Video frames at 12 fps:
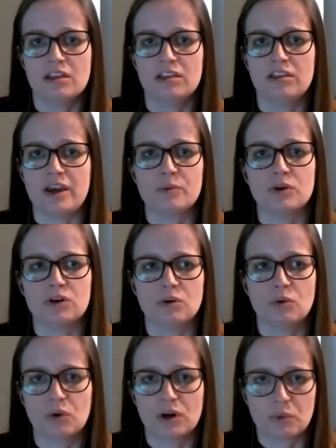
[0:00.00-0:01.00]
They
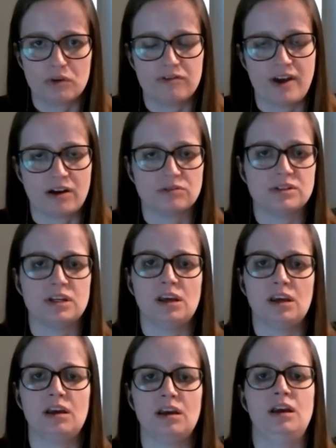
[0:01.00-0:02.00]
will work with
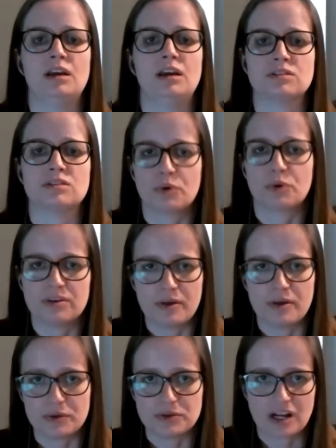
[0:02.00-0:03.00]
faculty and support them
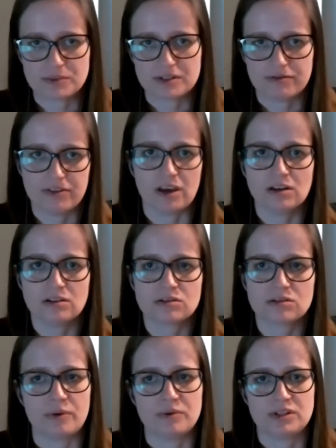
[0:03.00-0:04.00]
on those types of
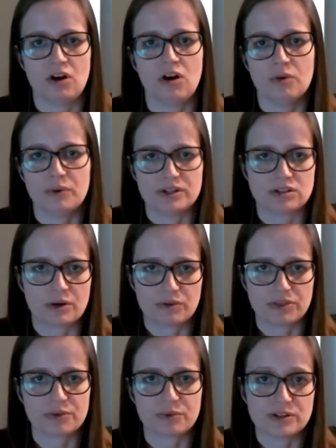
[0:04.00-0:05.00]
things. So I would say always start
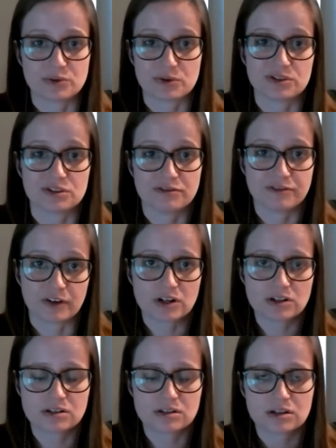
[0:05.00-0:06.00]
with the resources
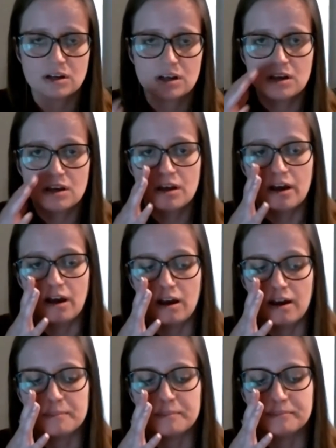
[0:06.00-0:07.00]
first.
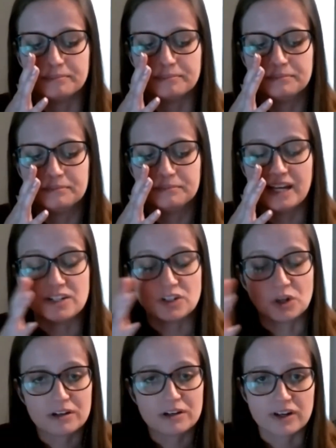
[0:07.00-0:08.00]
And
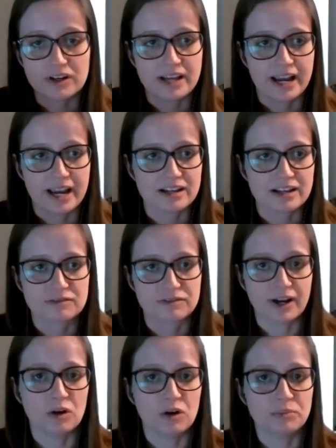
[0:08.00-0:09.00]
don't be afraid to ask for
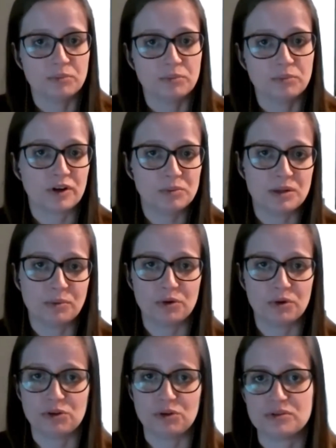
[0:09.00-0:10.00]
help. There are
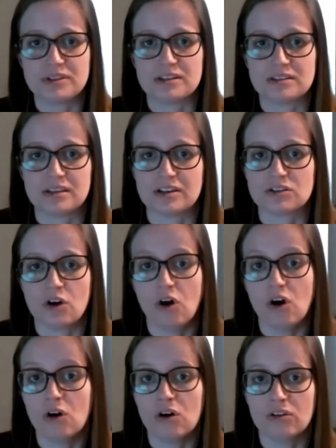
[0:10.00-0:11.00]
people who use these
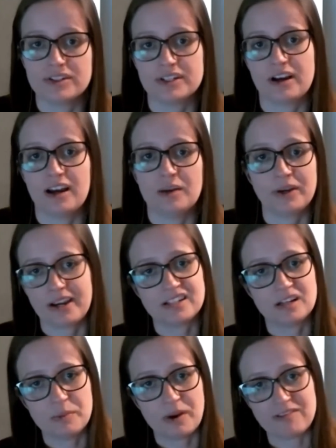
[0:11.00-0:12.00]
things all the time. Like I
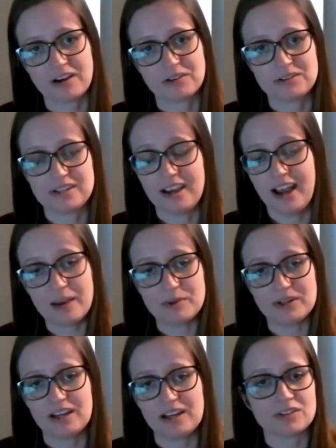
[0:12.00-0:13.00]
tell my faculty, I'm
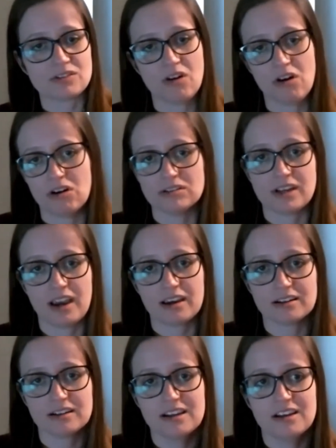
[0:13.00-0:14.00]
in Canvas all
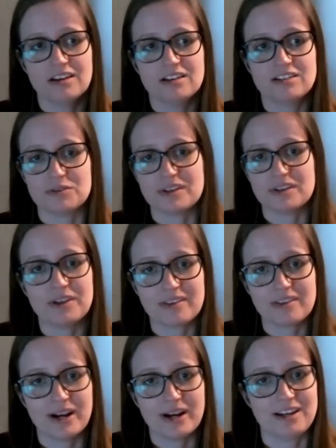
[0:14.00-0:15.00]
day. So something
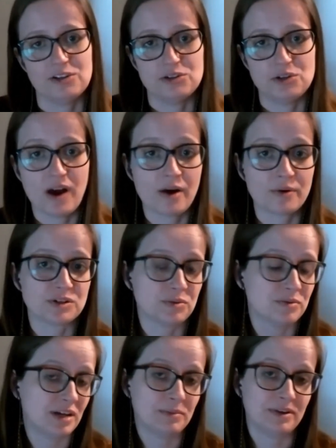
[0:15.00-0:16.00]
that might take you 2 hours
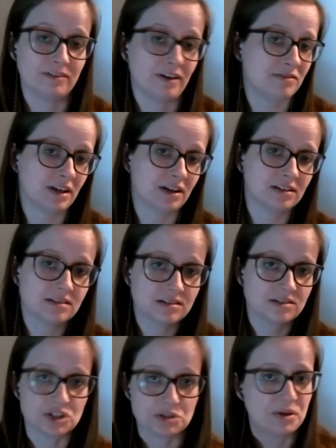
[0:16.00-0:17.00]
would take me 5
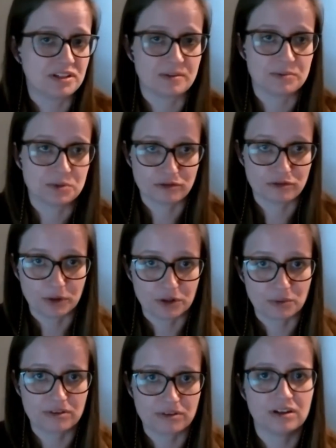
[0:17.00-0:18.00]
seconds, just because I'm so
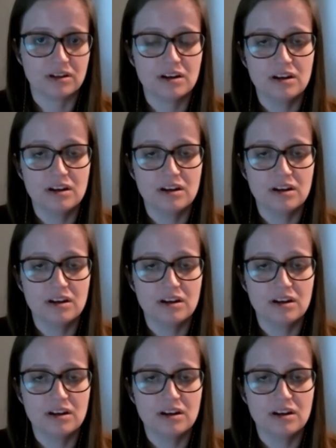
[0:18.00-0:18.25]
familiar with it.